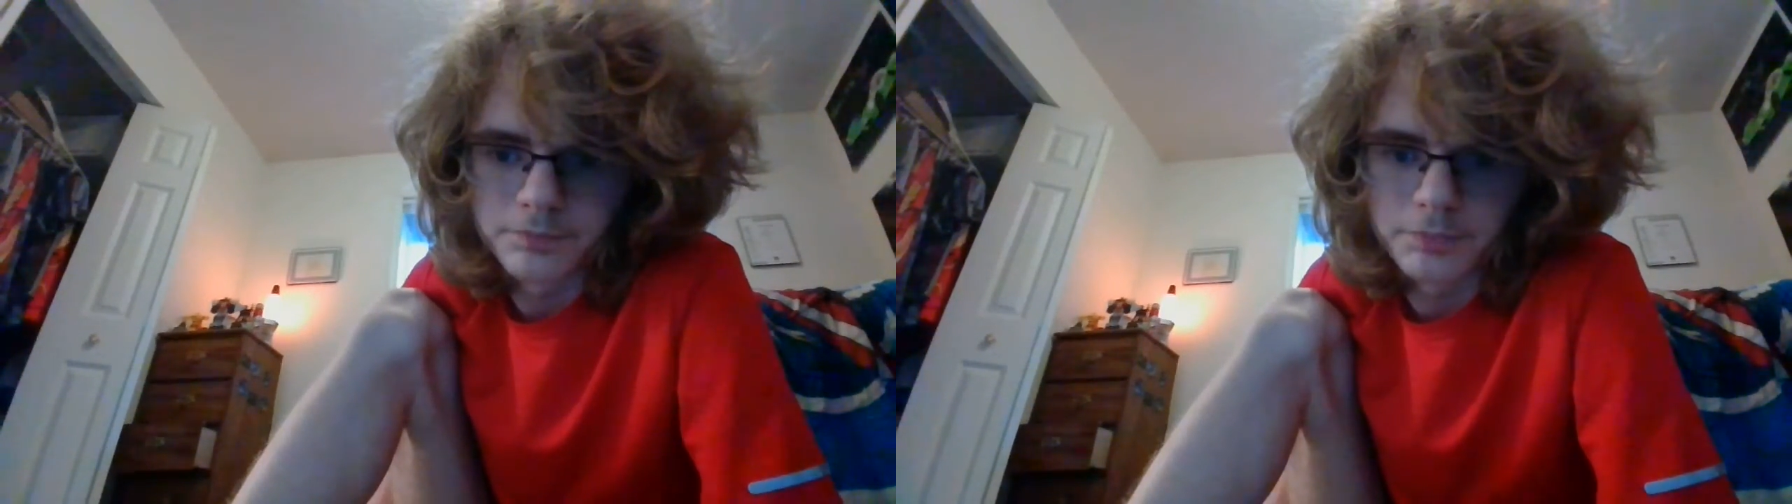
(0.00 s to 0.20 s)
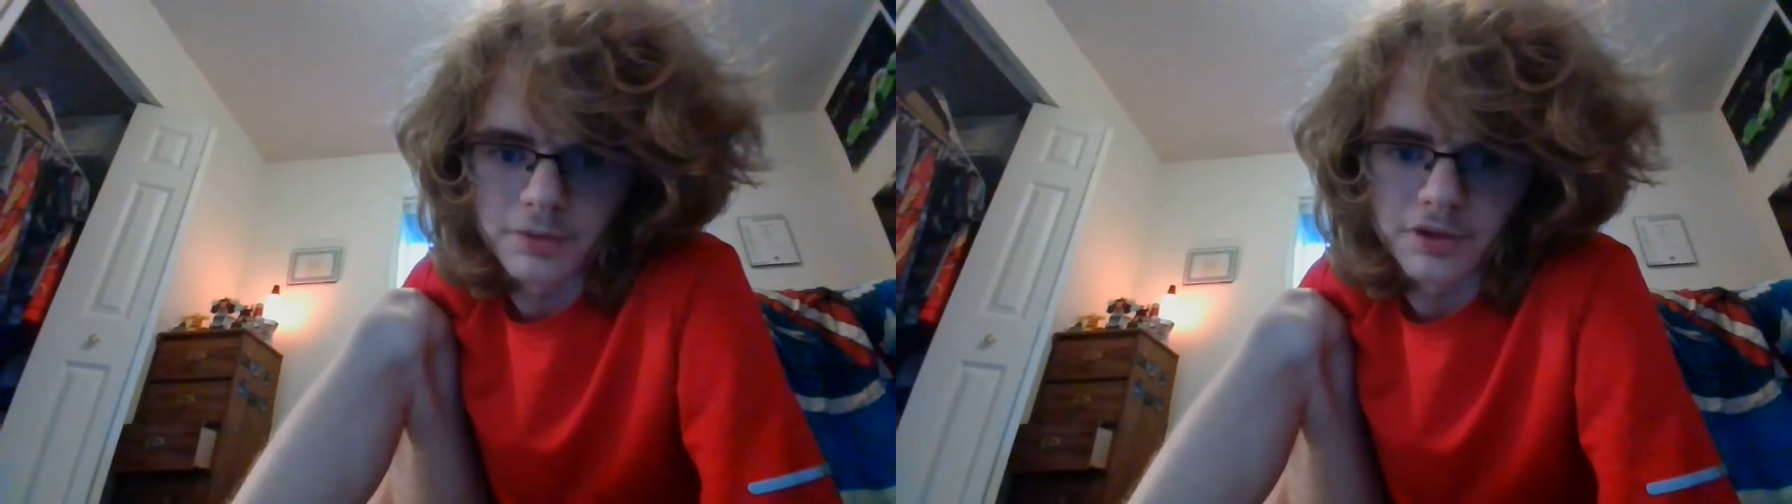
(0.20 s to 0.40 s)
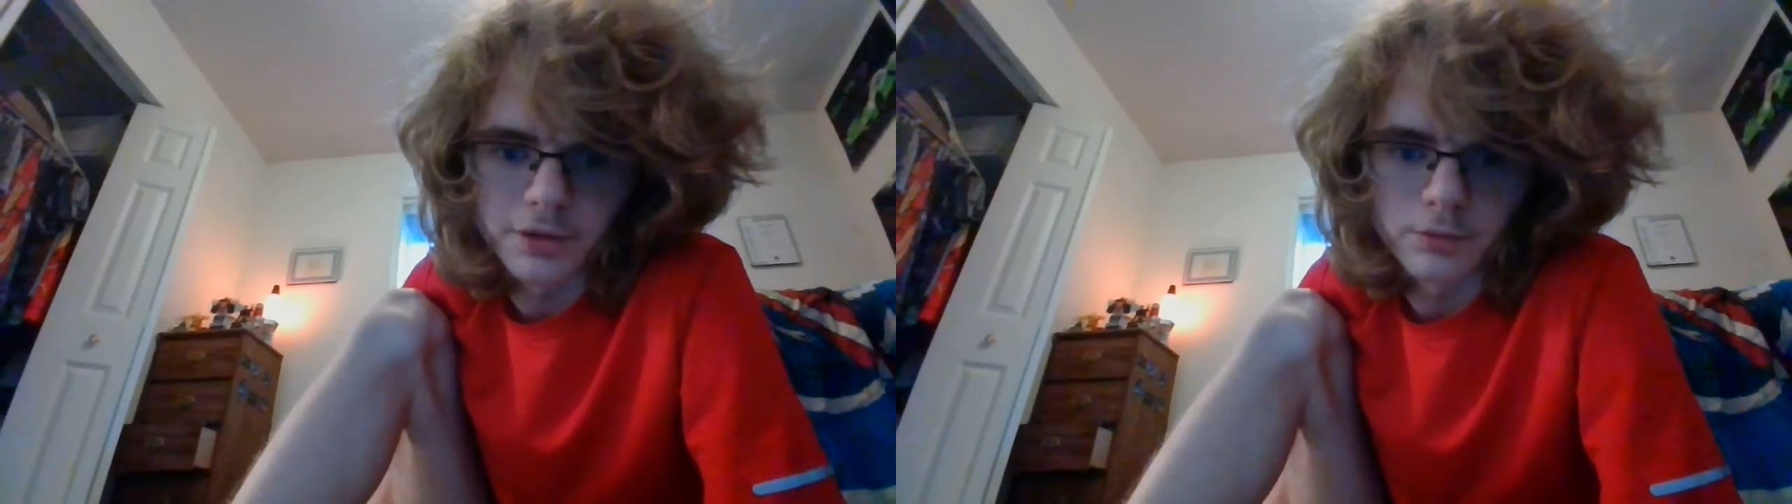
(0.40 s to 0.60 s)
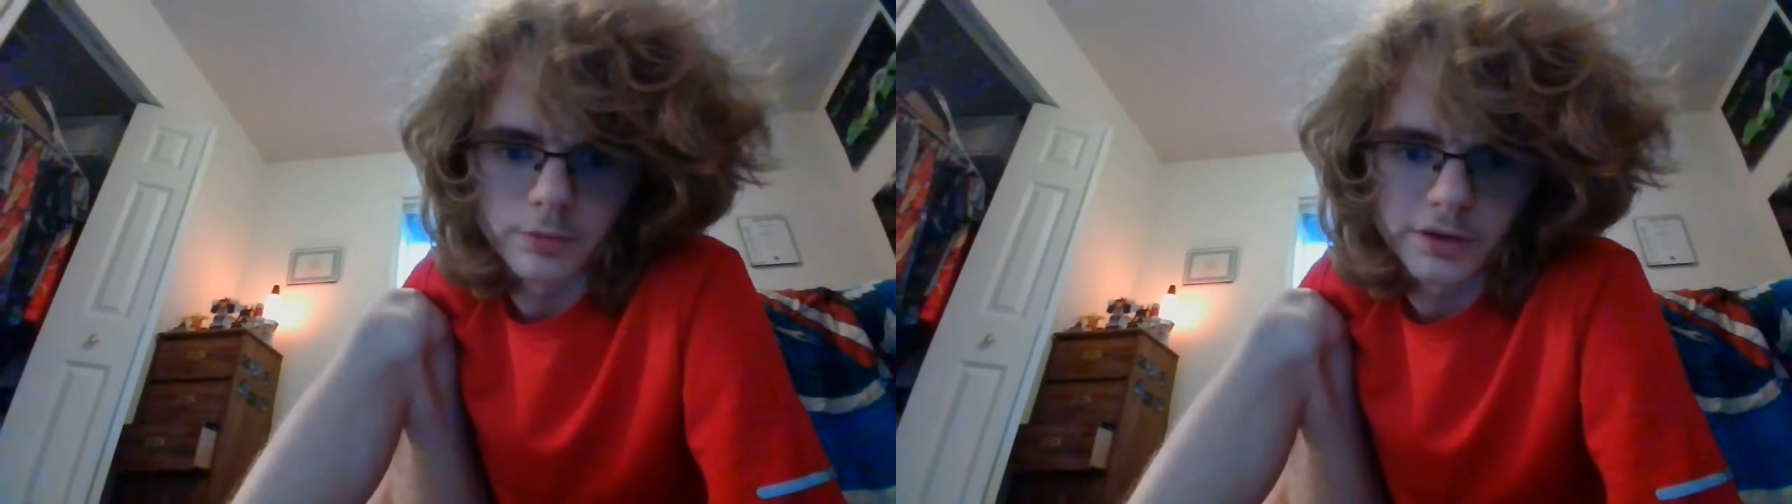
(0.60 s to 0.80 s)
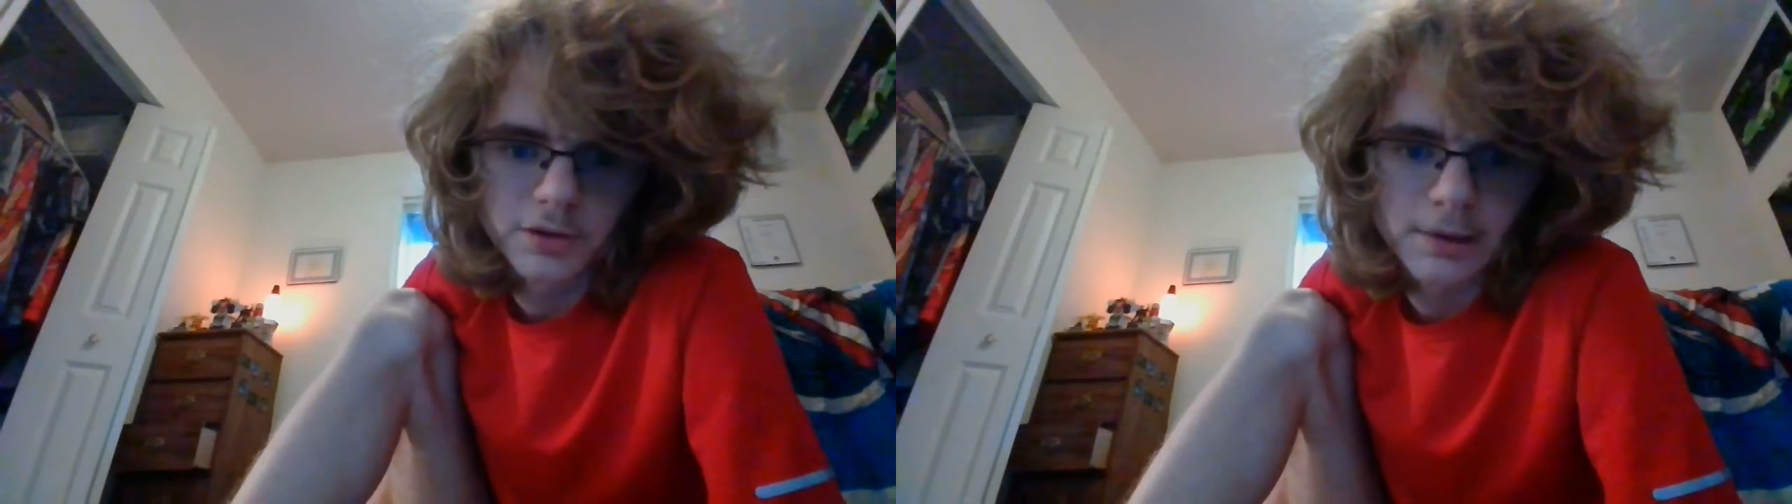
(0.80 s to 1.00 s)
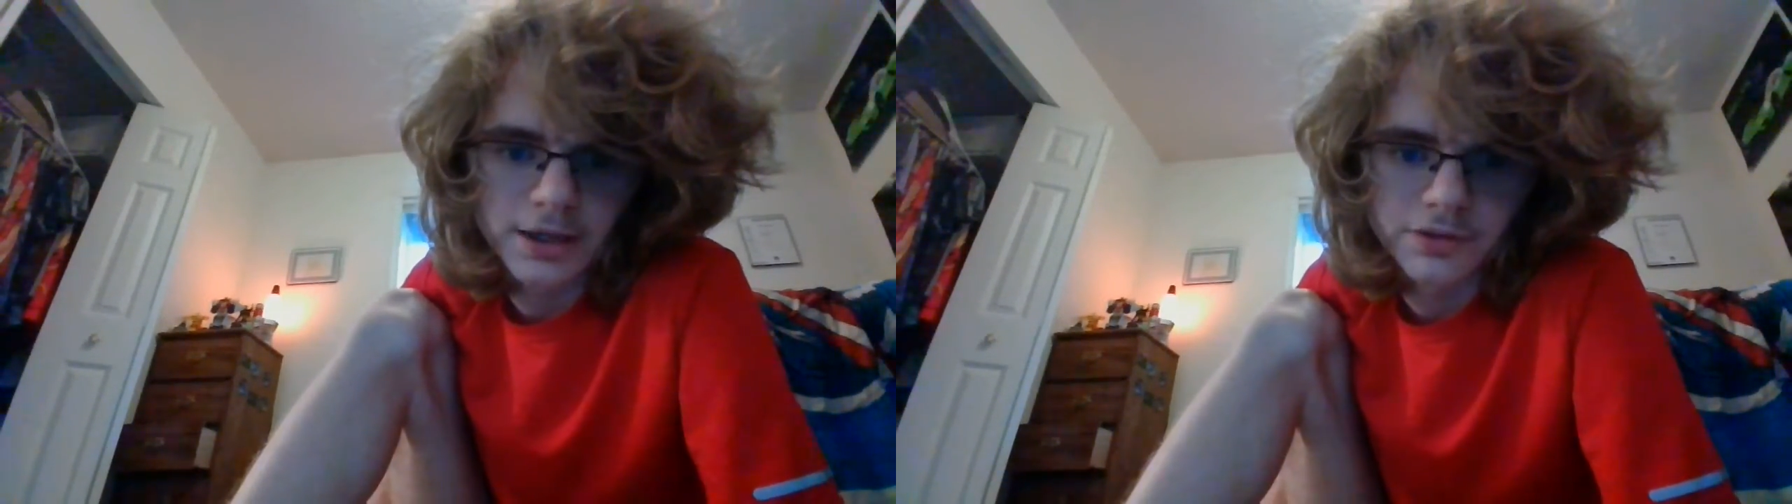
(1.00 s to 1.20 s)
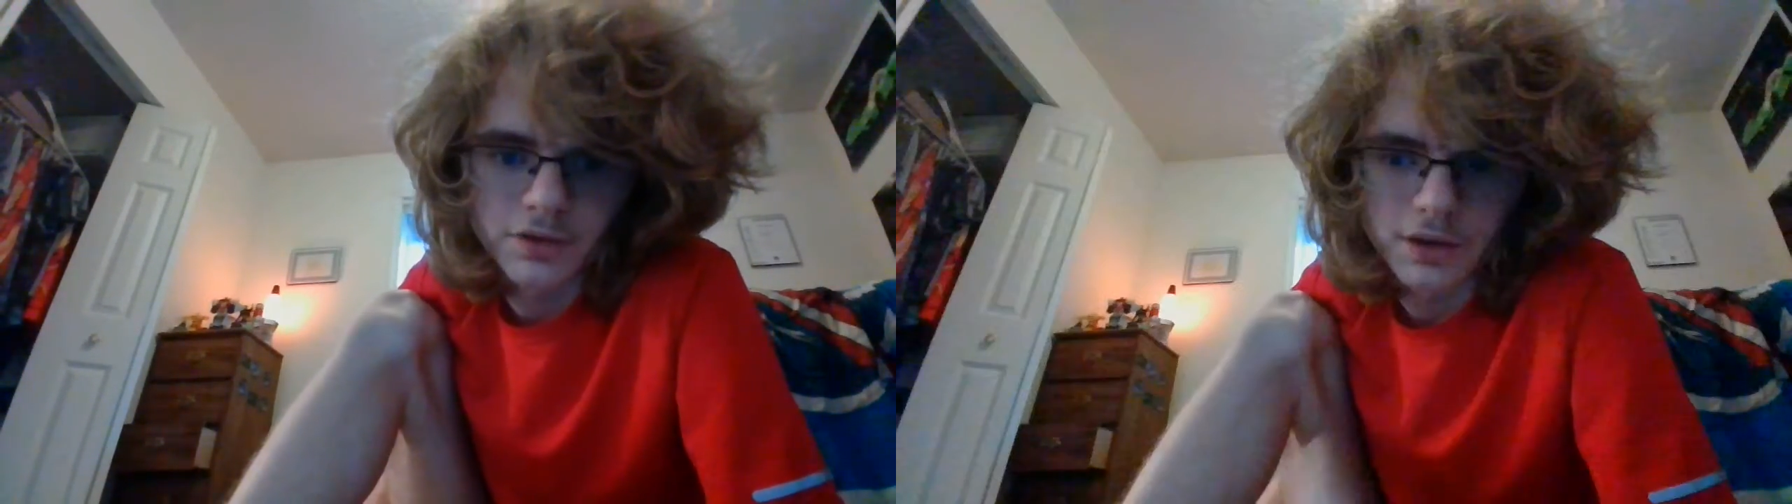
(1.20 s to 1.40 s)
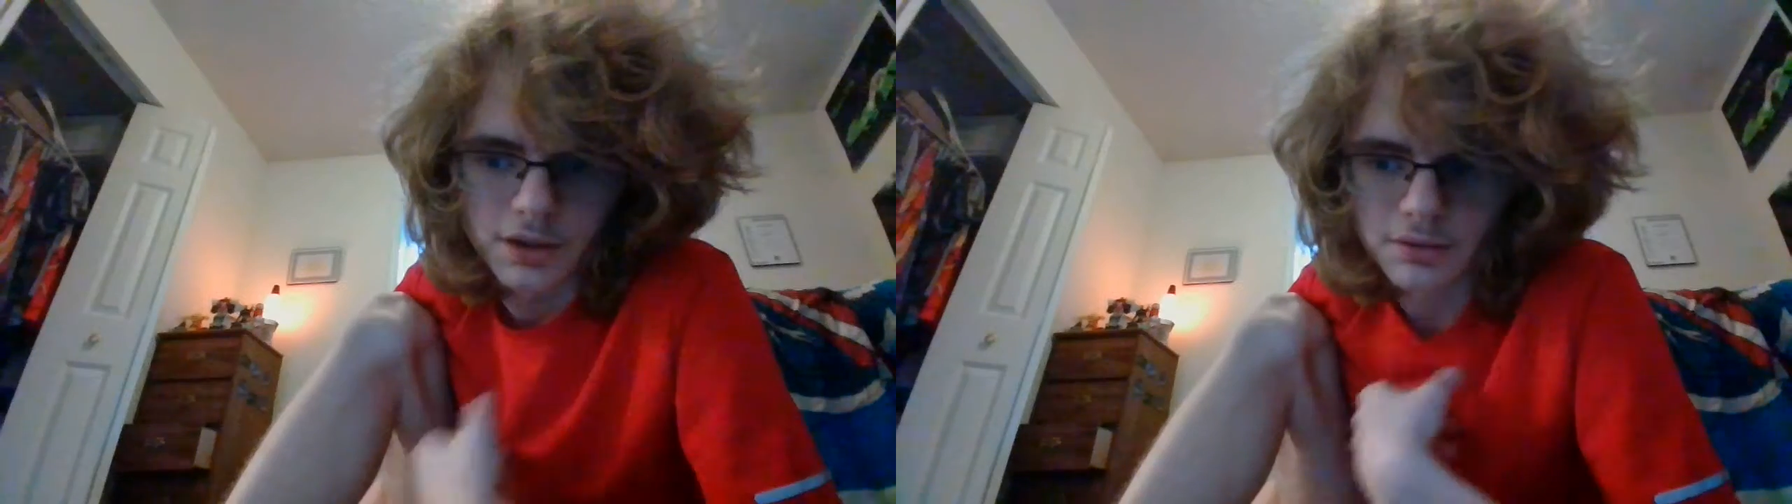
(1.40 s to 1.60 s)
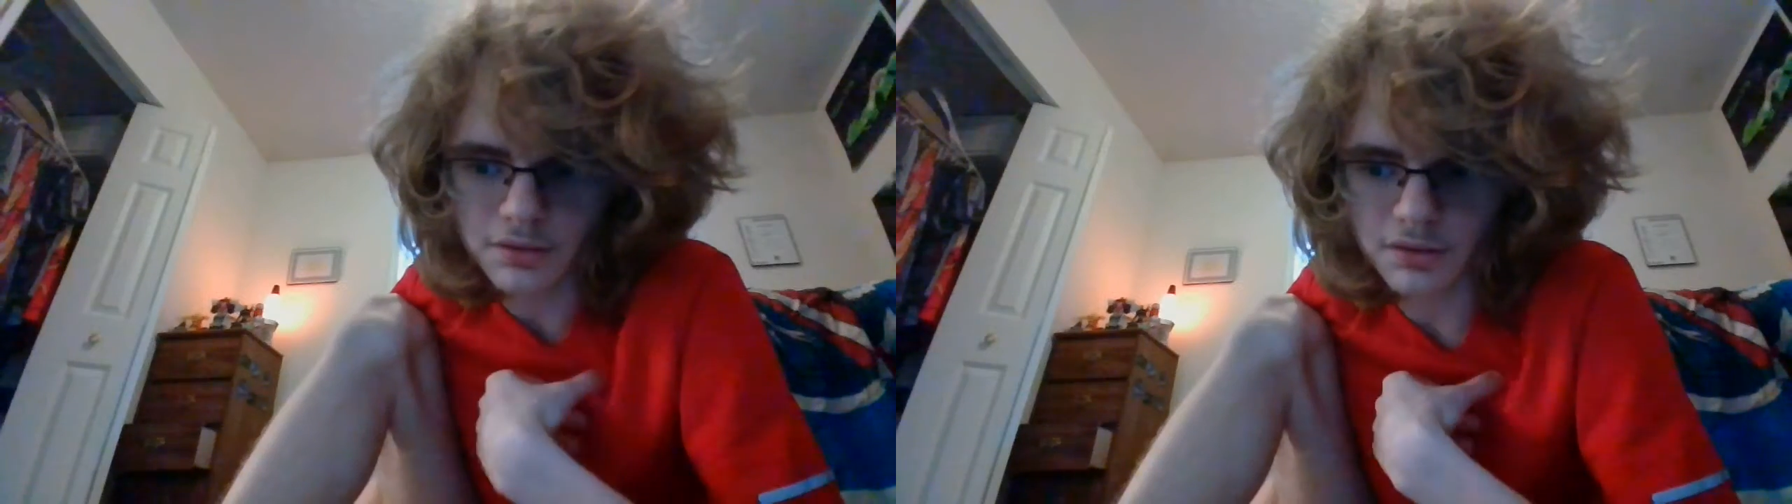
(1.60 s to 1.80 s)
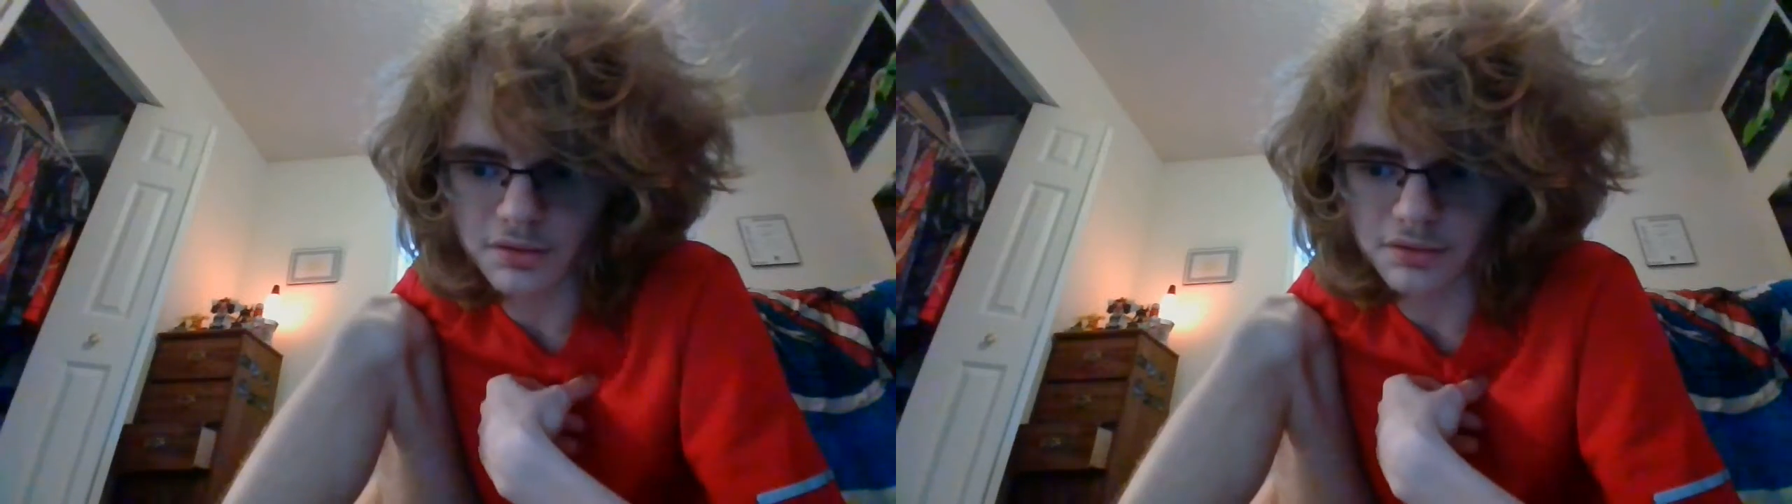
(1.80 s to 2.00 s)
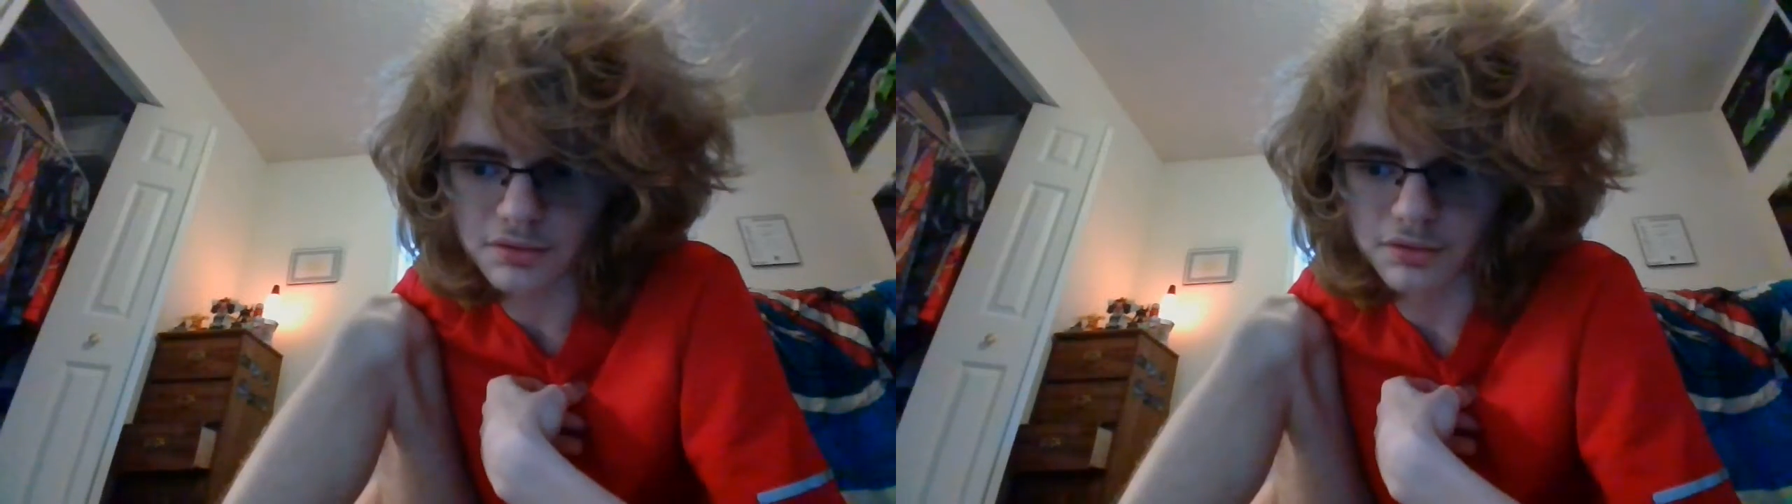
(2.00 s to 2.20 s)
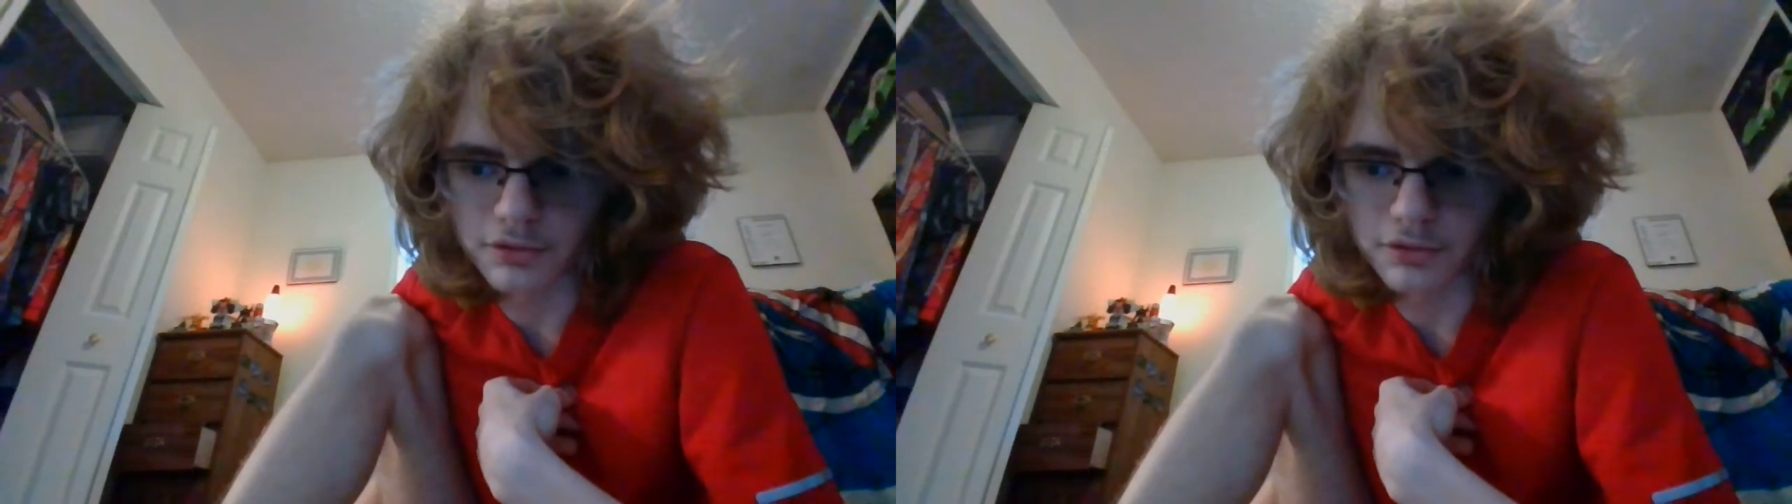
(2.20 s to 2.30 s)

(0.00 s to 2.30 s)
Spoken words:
been saying really bad things